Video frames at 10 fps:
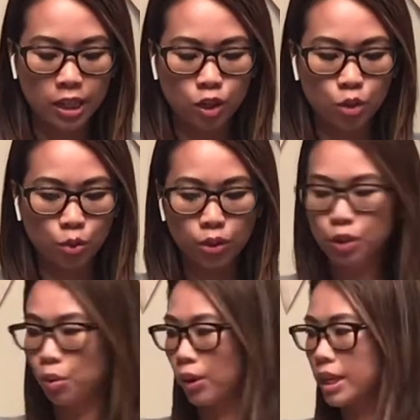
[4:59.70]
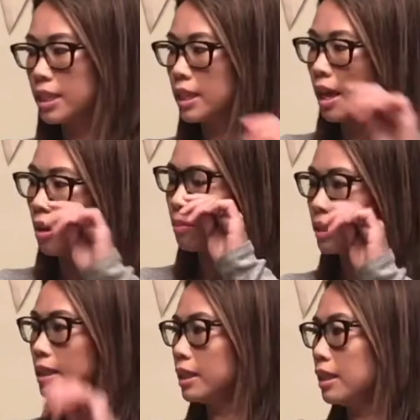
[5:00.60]
It's your choice.
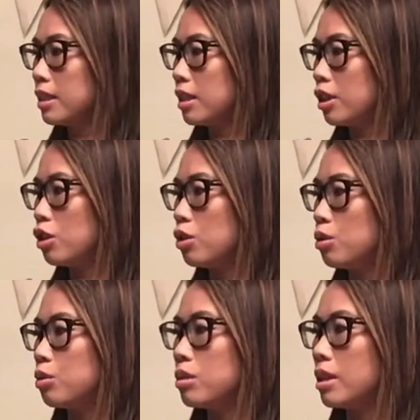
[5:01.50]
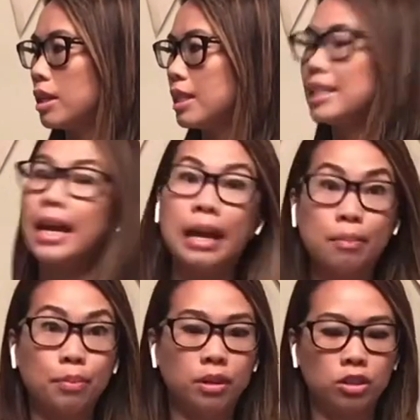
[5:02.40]
Miss Lynn is gonna use
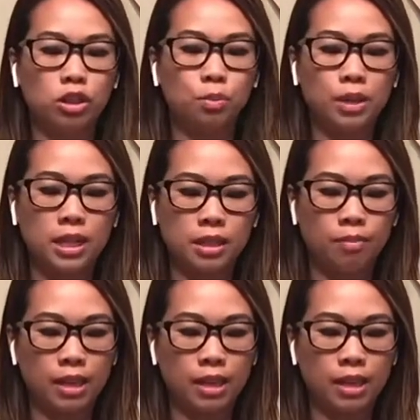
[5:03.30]
tape just because it